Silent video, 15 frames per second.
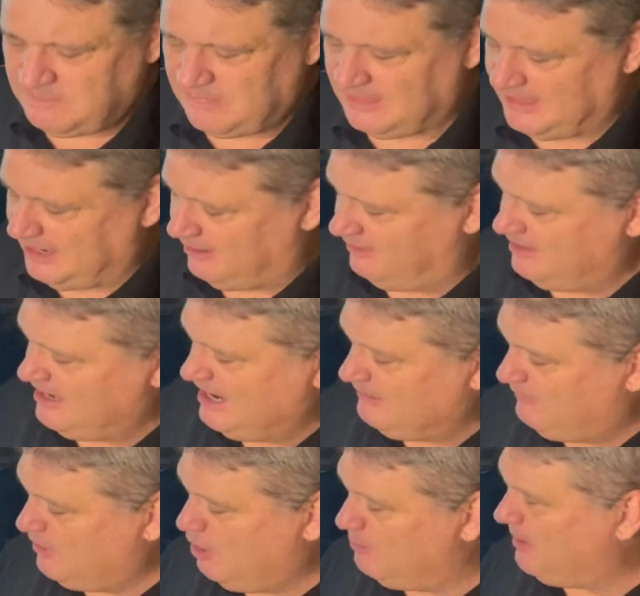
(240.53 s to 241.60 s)
Now, if
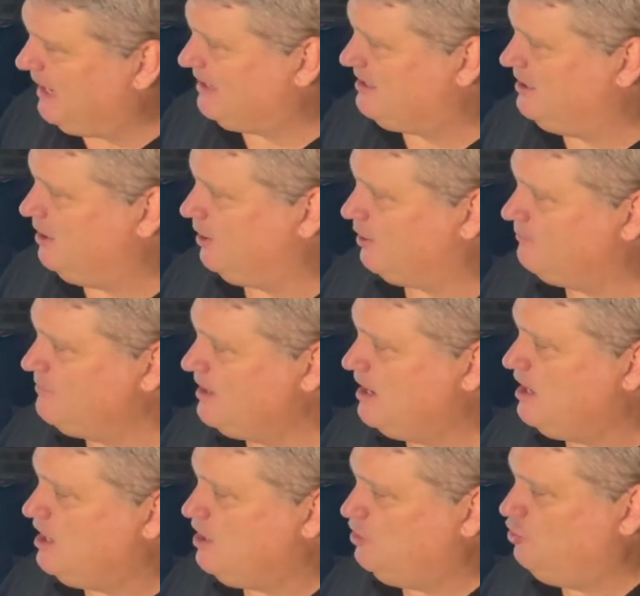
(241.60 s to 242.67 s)
we go back here,
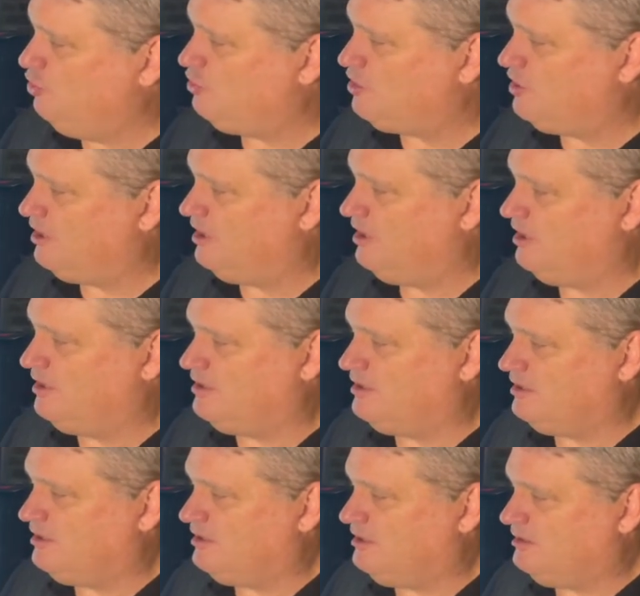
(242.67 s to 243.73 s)
you
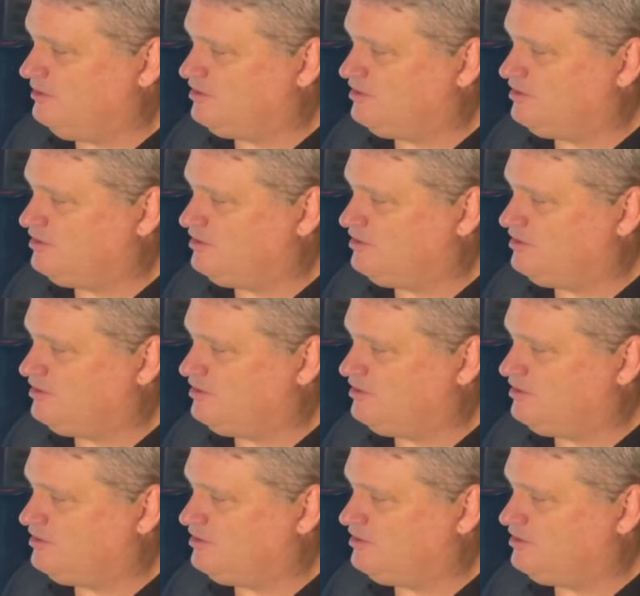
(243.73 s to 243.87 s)
could